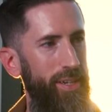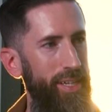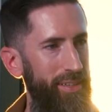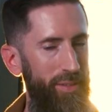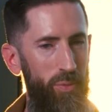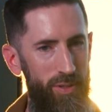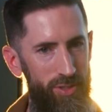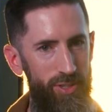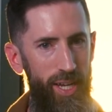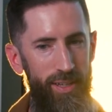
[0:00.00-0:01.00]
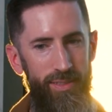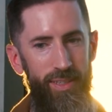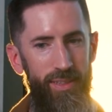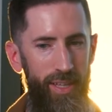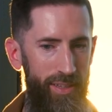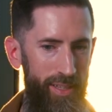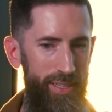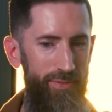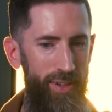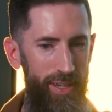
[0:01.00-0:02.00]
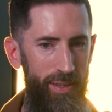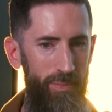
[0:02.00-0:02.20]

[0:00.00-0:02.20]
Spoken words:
right? Like the more stress and the less fun it